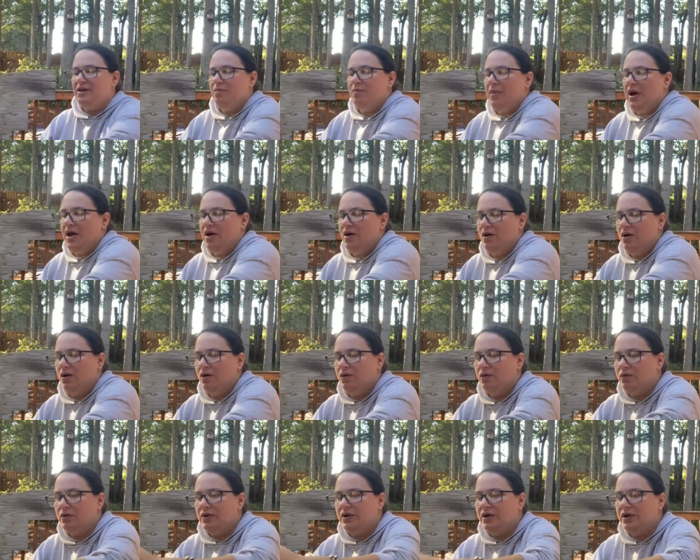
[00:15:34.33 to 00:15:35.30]
my
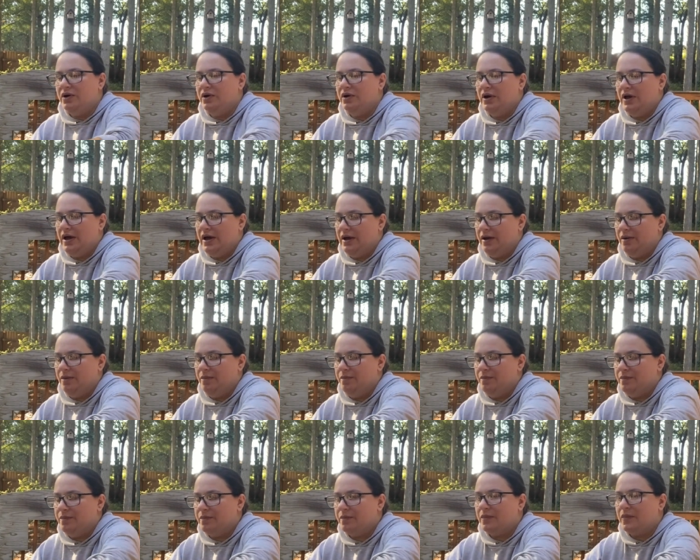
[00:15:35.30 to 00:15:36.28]
own
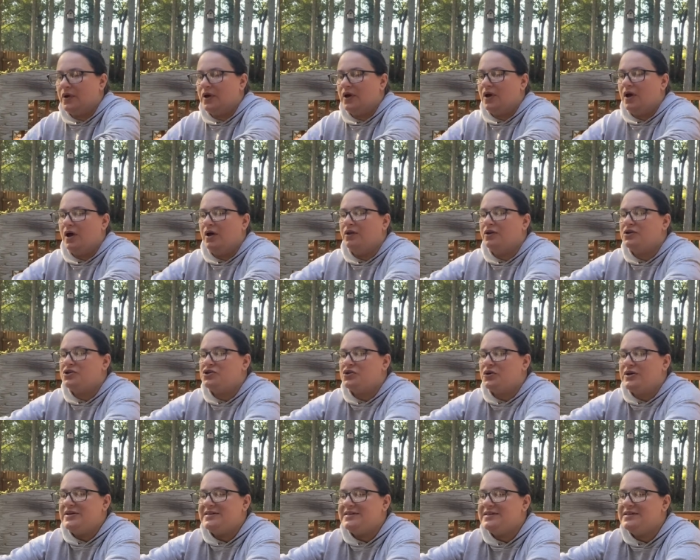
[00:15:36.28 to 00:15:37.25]
um, color
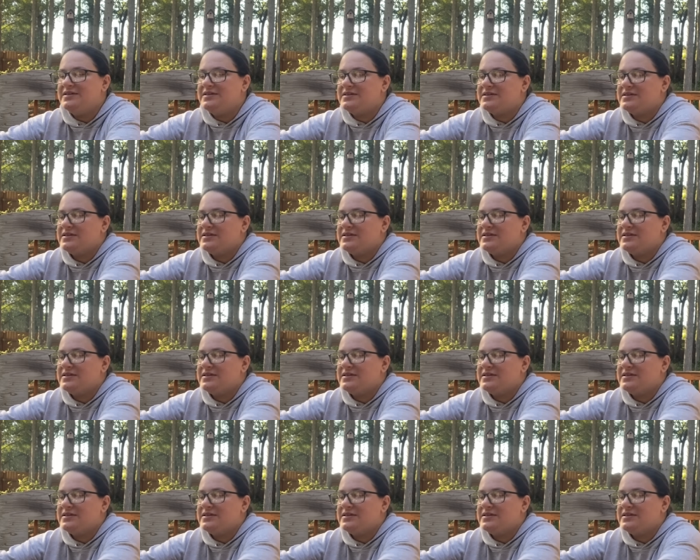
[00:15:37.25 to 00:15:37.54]
choices